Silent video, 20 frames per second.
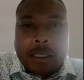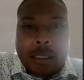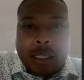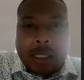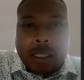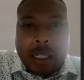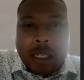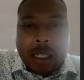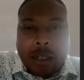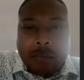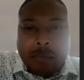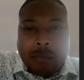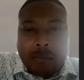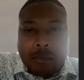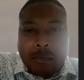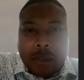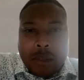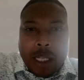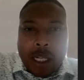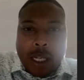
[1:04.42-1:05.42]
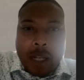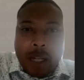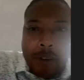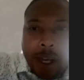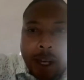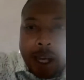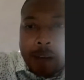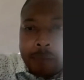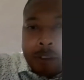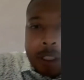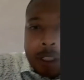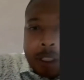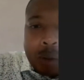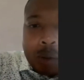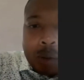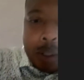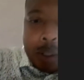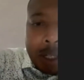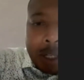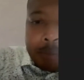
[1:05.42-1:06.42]
And if I have to do
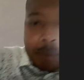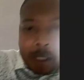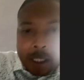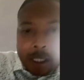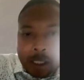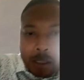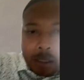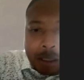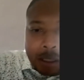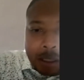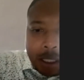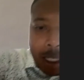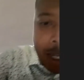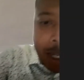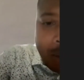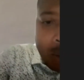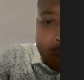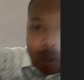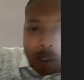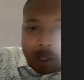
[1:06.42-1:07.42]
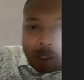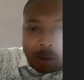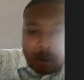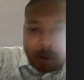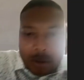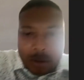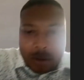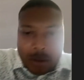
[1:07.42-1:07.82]
something, then I will.